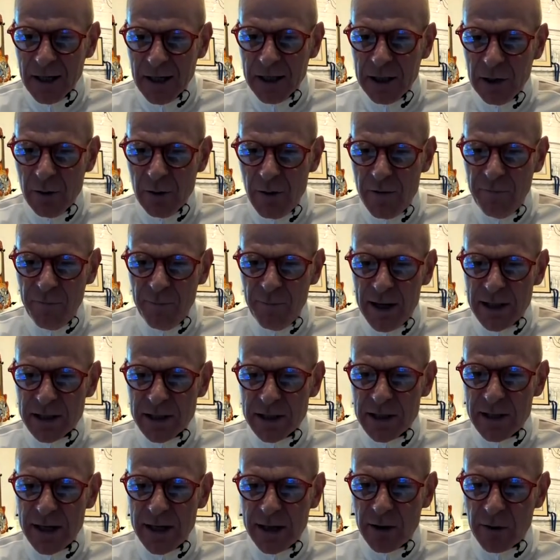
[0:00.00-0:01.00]
You have
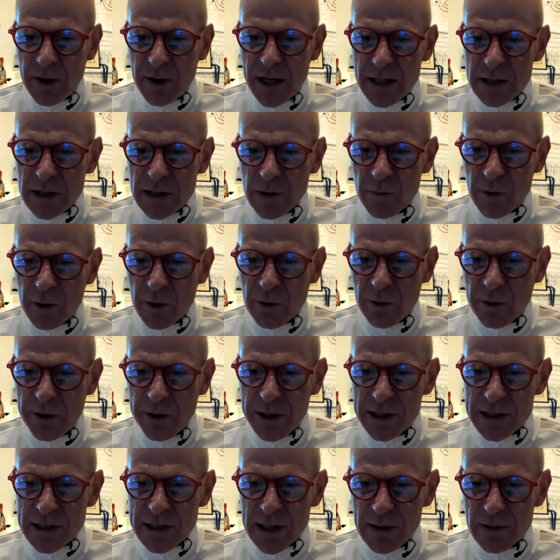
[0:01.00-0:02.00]
mentioned that orchestral
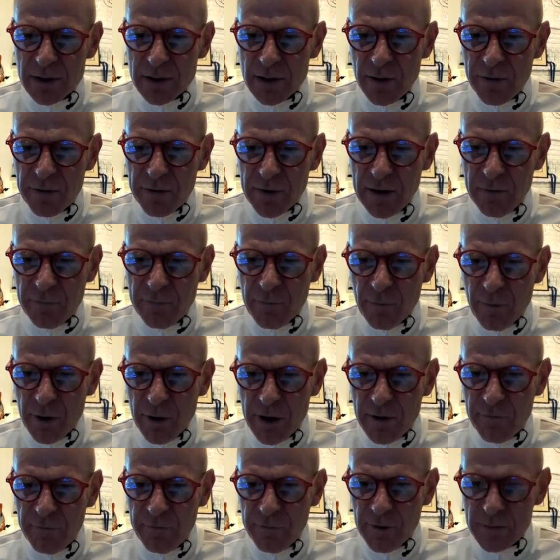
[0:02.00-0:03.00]
recordings sound too thin for
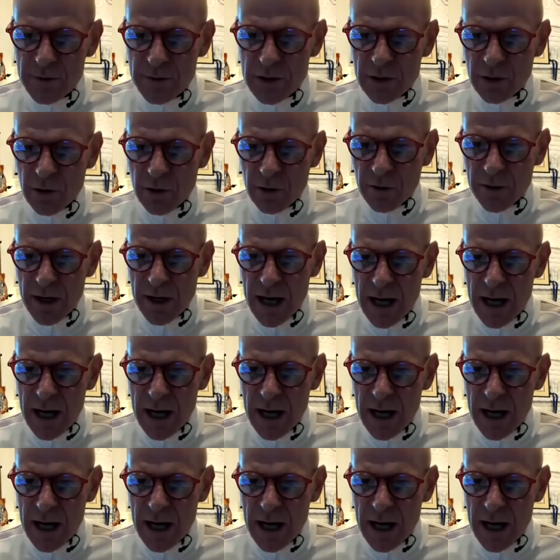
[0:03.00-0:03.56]
modern film score.